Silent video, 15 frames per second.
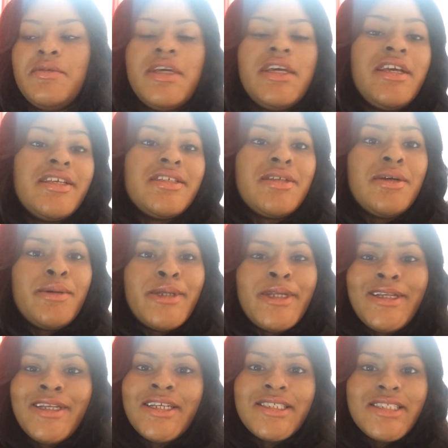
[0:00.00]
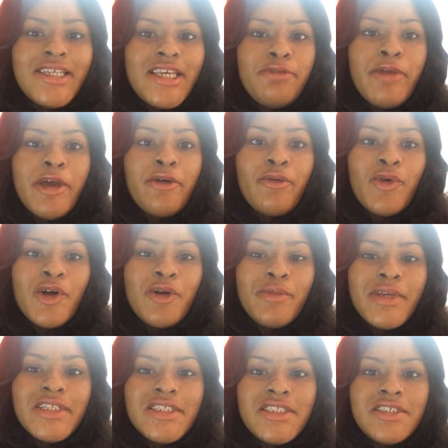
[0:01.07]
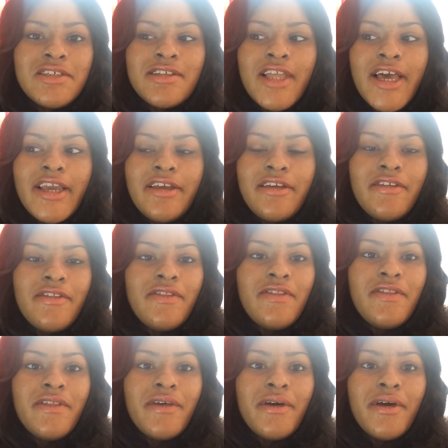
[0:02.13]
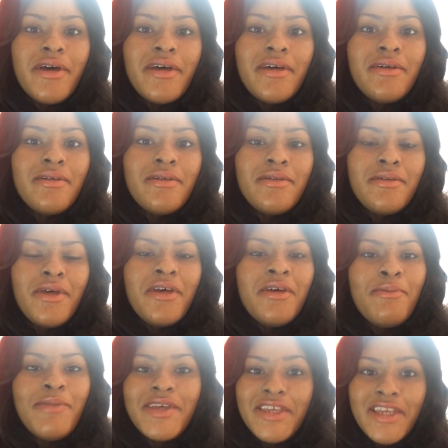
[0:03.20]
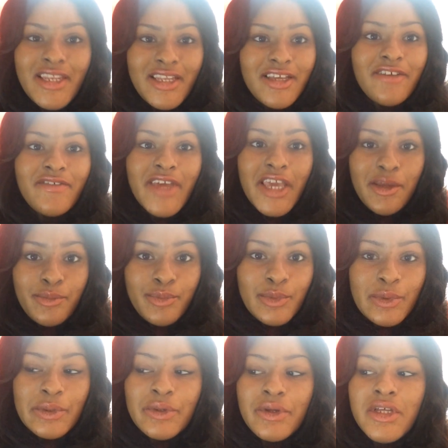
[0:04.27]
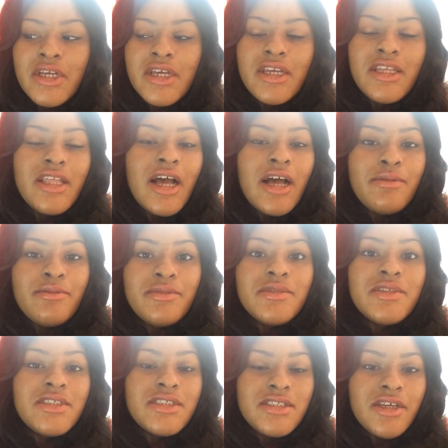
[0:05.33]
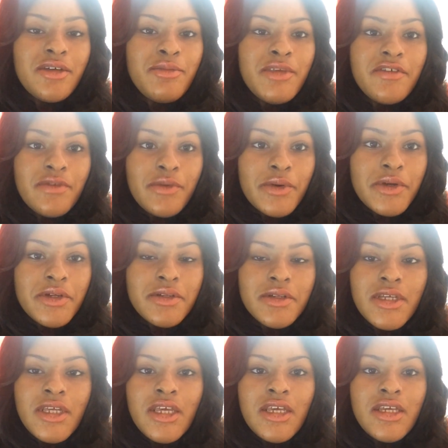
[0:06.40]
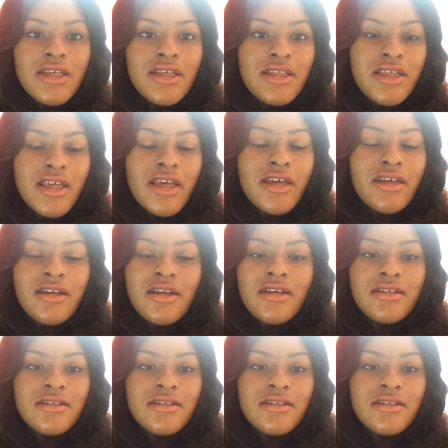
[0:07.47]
It gets cold. It doesn't get back warm until like the beginning of April. I'm just gonna be for real. Yeah,